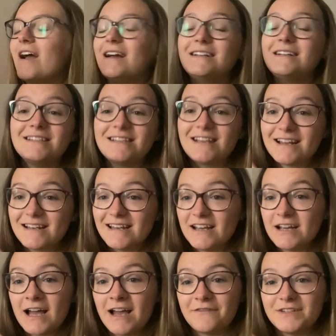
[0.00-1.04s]
And sadly,
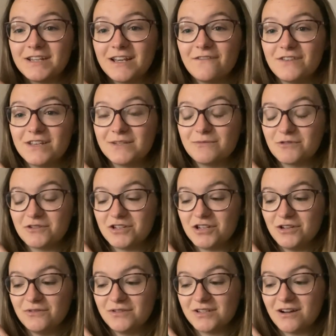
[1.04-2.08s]
I have to give this one
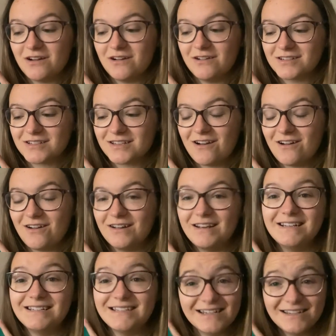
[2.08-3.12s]
2 stars.
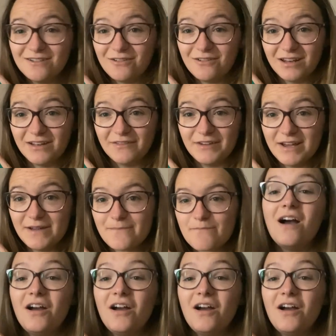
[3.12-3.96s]
I did not love it.